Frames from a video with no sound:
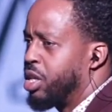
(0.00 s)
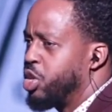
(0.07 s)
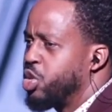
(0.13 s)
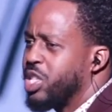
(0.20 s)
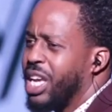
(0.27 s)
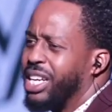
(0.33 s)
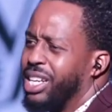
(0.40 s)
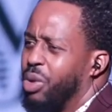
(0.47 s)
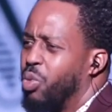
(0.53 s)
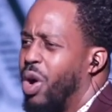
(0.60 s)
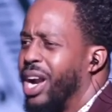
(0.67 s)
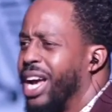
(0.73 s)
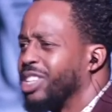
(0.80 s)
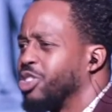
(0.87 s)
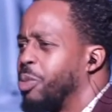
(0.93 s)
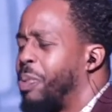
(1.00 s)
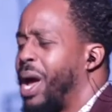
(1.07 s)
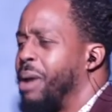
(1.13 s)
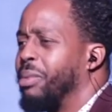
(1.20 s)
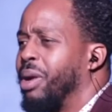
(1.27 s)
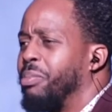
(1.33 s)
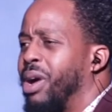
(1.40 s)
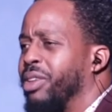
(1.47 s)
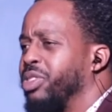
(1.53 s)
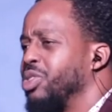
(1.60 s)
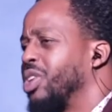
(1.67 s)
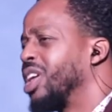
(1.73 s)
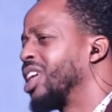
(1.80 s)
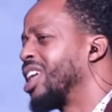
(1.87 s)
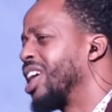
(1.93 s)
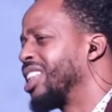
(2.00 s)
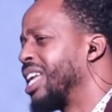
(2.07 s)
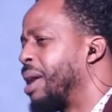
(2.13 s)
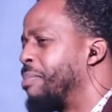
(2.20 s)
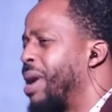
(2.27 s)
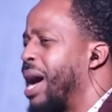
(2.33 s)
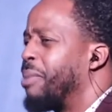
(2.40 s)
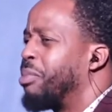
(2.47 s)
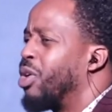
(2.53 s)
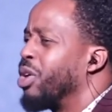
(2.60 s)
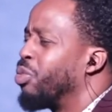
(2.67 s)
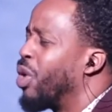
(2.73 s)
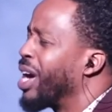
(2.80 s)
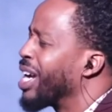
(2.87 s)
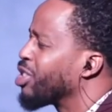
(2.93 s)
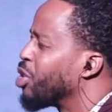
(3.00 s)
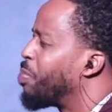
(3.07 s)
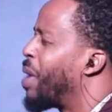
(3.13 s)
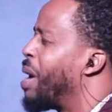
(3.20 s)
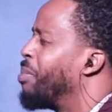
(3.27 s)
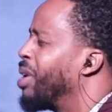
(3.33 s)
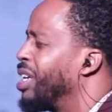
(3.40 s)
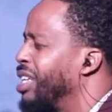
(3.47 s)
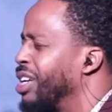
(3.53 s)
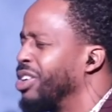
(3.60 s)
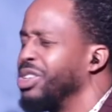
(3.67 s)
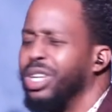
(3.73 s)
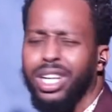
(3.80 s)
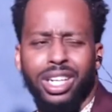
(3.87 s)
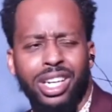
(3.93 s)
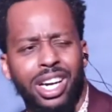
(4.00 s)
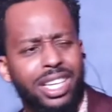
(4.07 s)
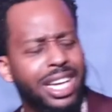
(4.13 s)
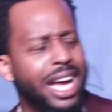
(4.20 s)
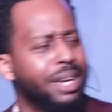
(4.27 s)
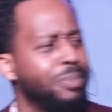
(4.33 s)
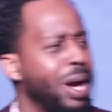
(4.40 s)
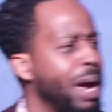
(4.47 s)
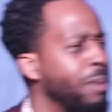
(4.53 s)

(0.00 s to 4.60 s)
You send in one extra payment a month, you could have cut that bad boy. One extra payment a year, you could have cut that